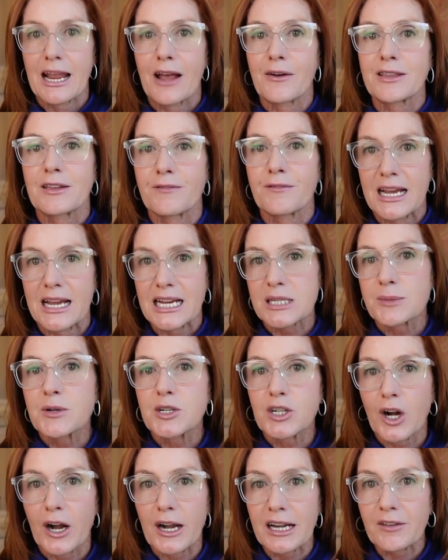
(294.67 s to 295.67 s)
Now, in the vast
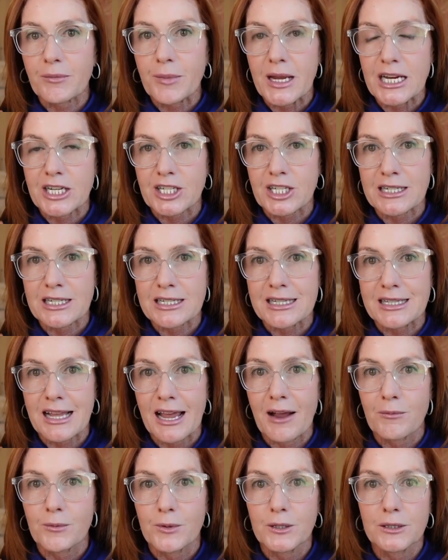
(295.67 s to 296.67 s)
majority of patients,
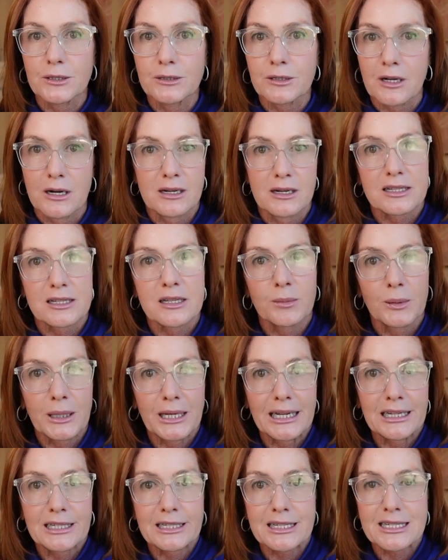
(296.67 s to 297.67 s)
that will cause the
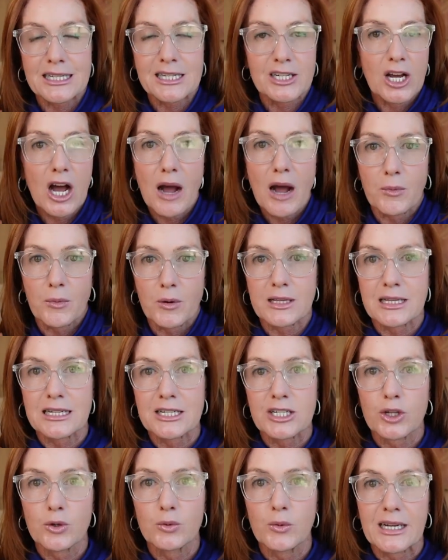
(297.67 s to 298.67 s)
bleeding to stop
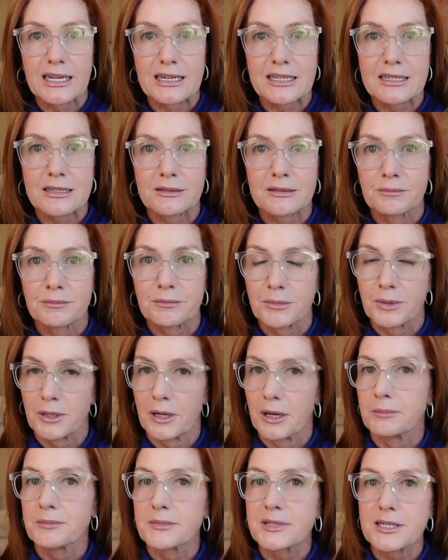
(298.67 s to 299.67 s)
within 2 weeks.
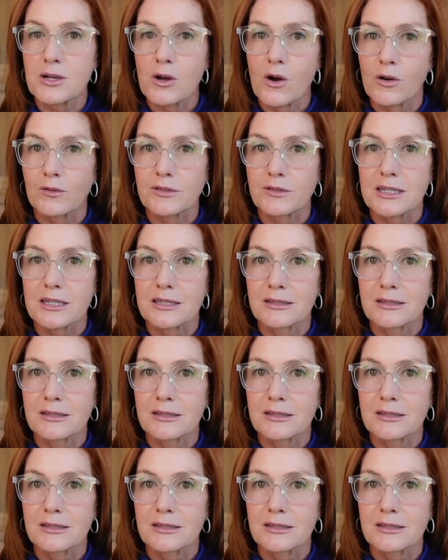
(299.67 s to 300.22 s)
Problem solved.